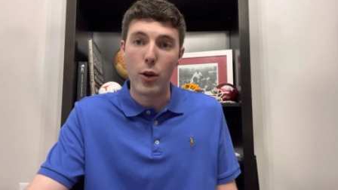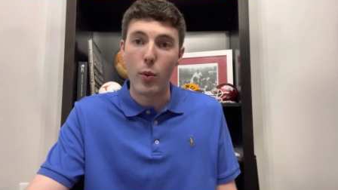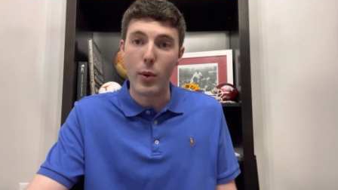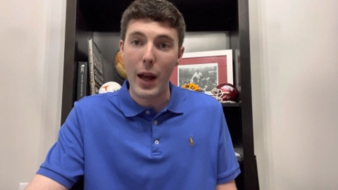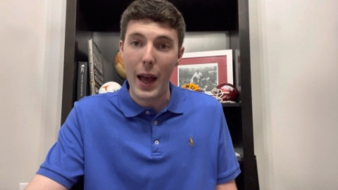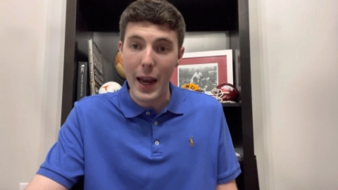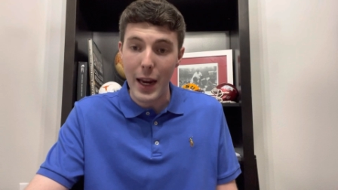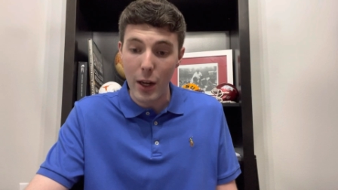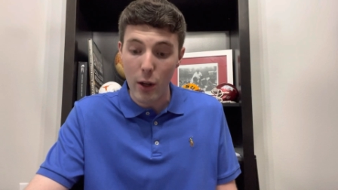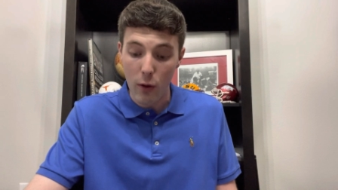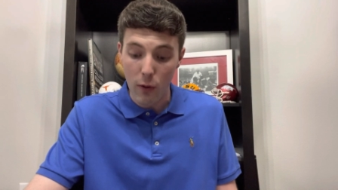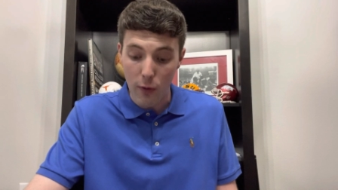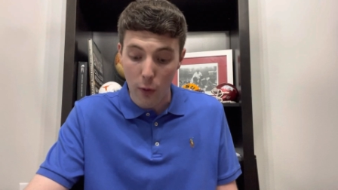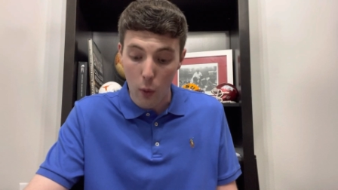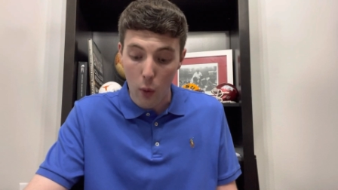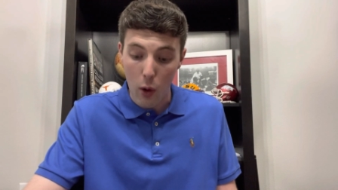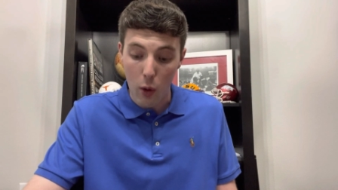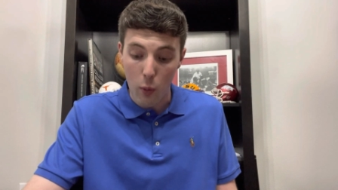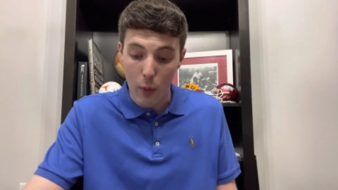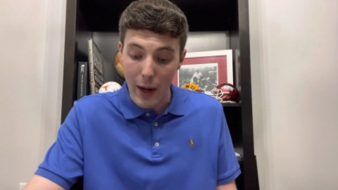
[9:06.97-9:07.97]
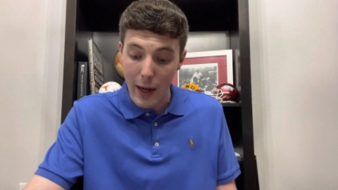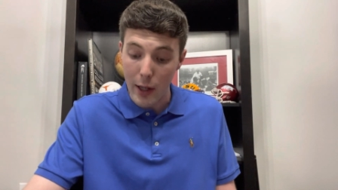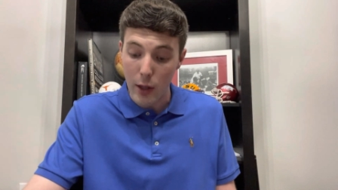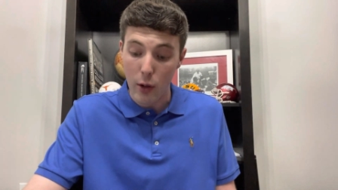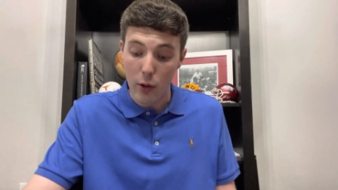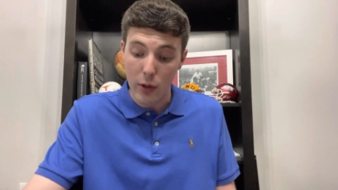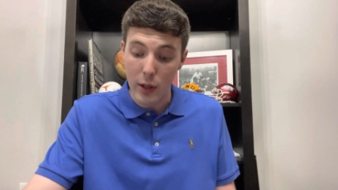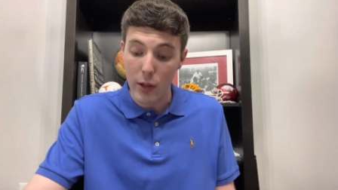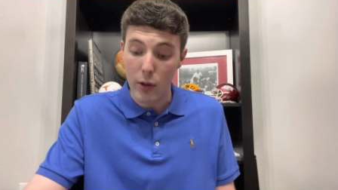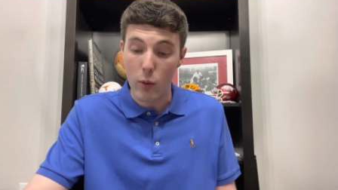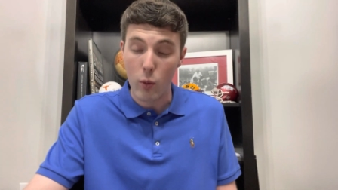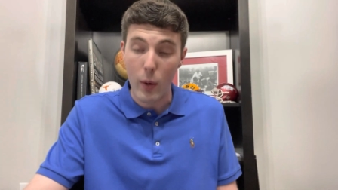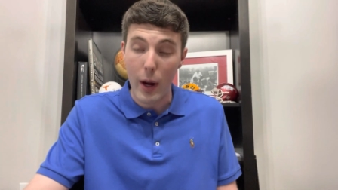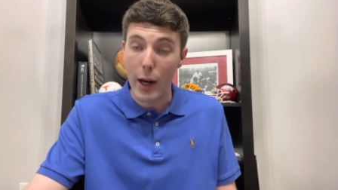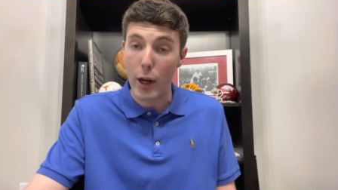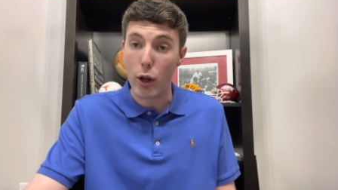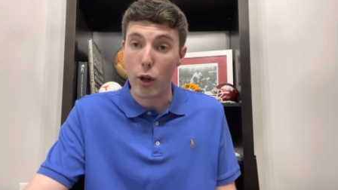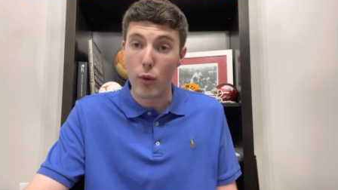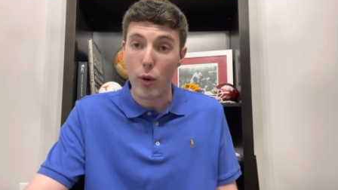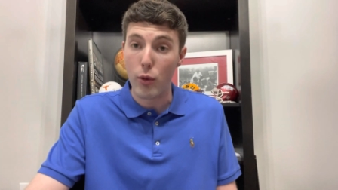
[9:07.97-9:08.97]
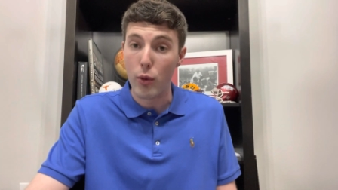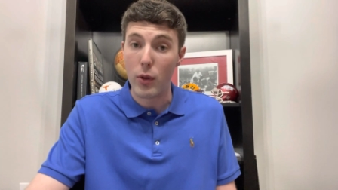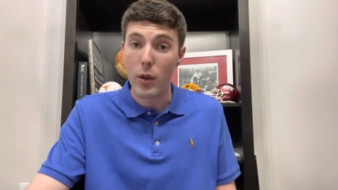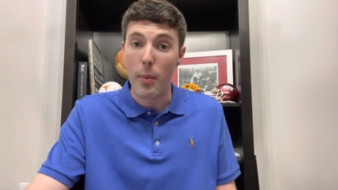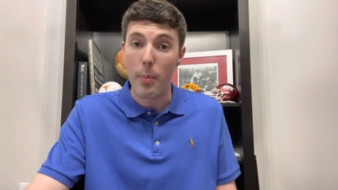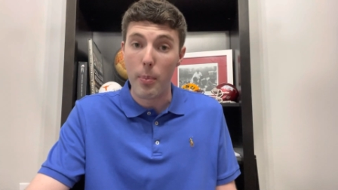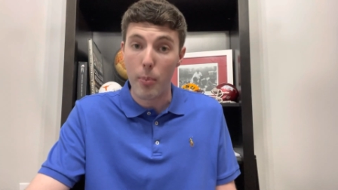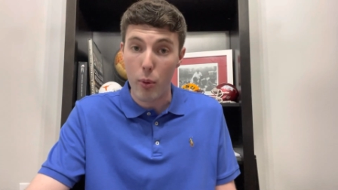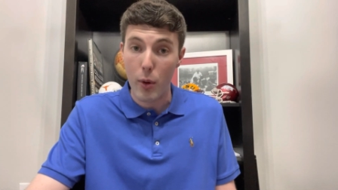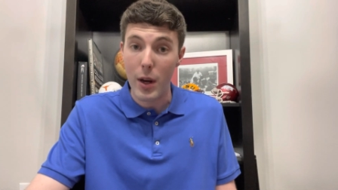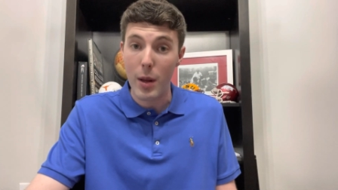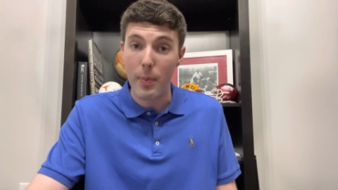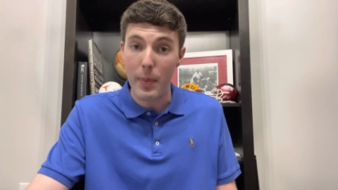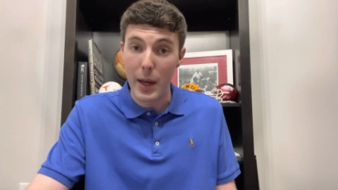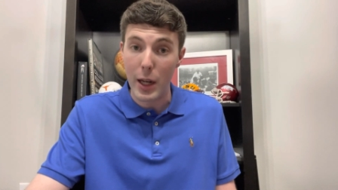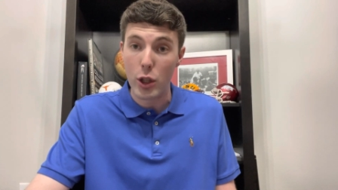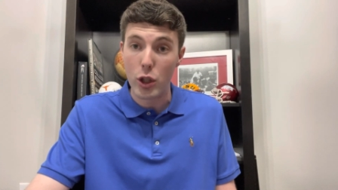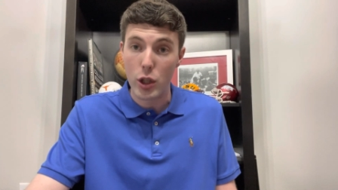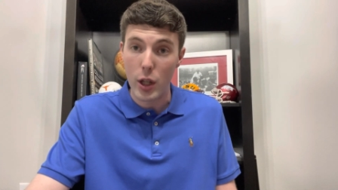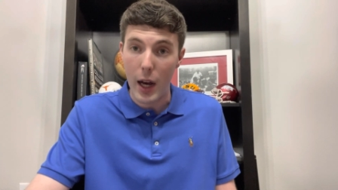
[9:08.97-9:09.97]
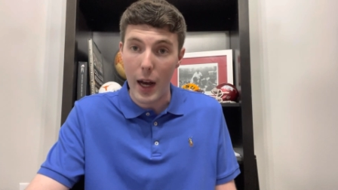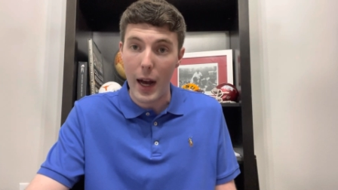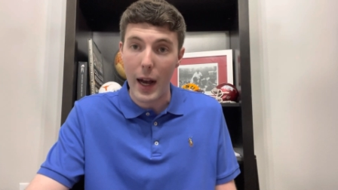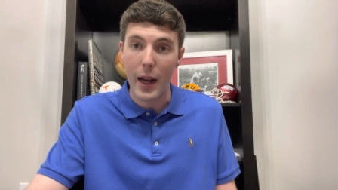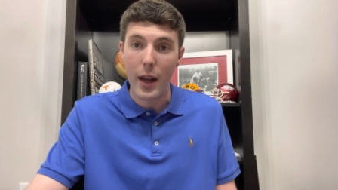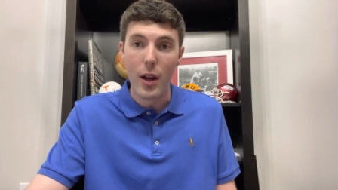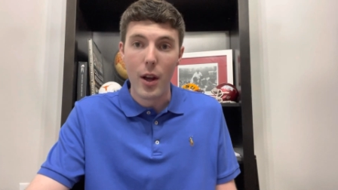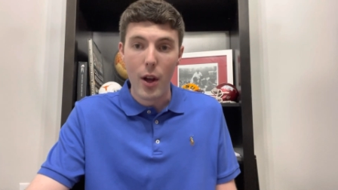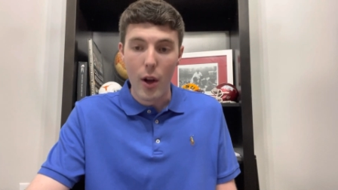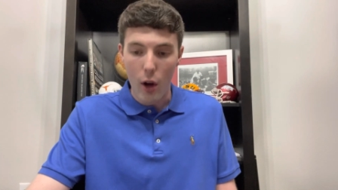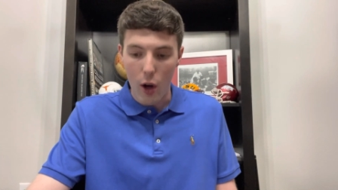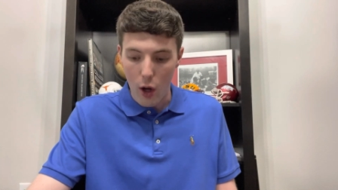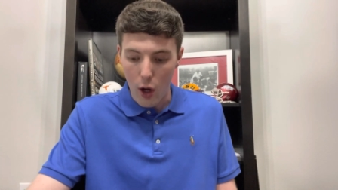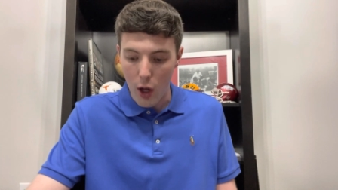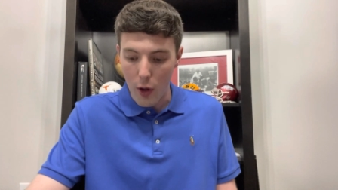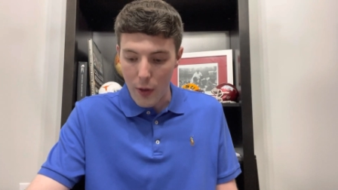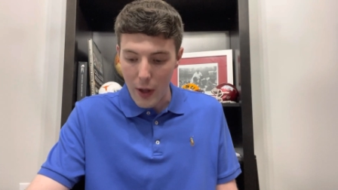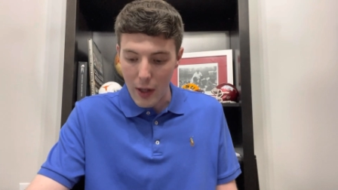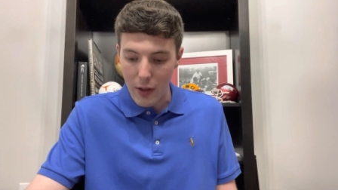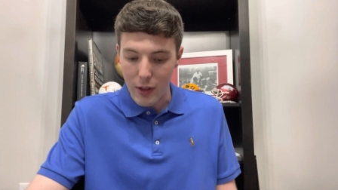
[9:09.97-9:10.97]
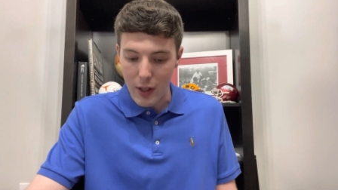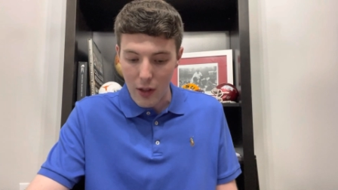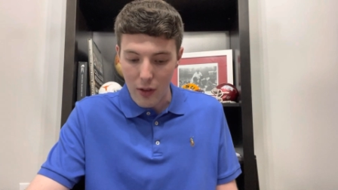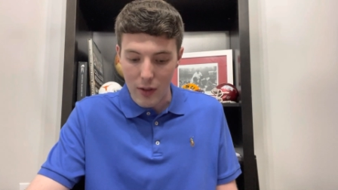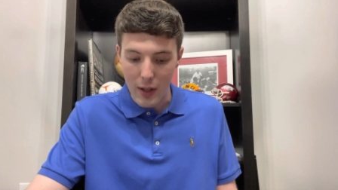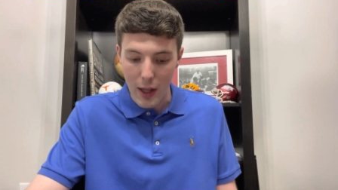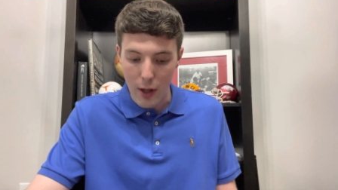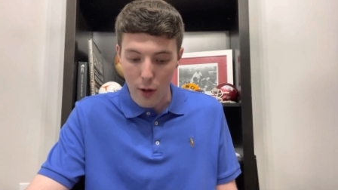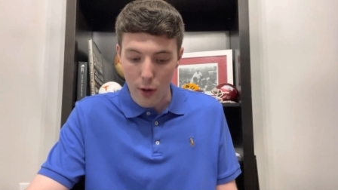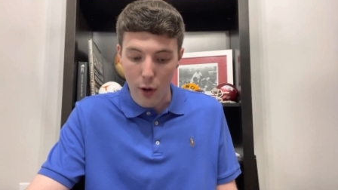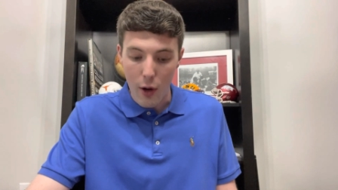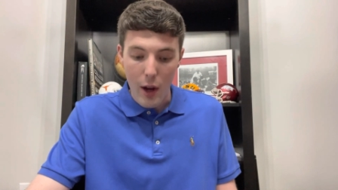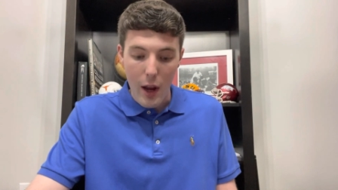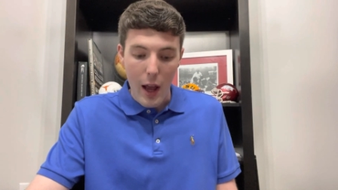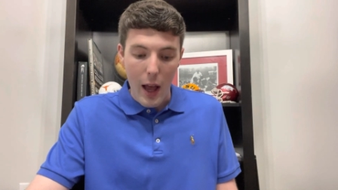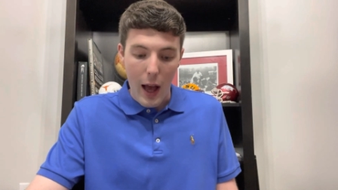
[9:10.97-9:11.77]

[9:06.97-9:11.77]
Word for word: to an 8-4 regular season record, which was a pretty big shot, all things considered.